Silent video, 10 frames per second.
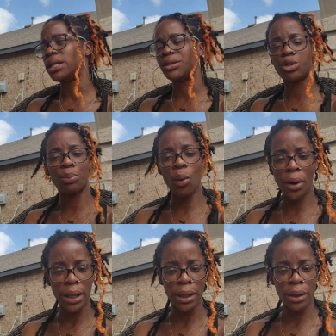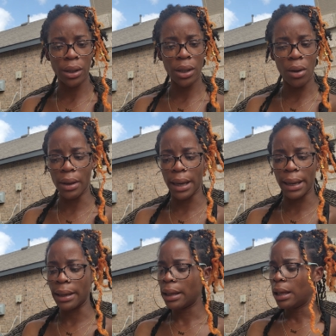is supporting,
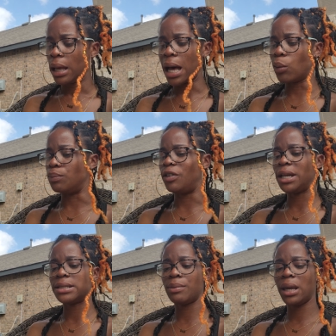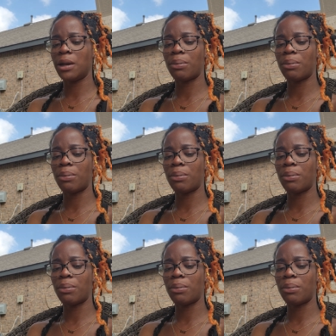okay? Uh, with Venus being in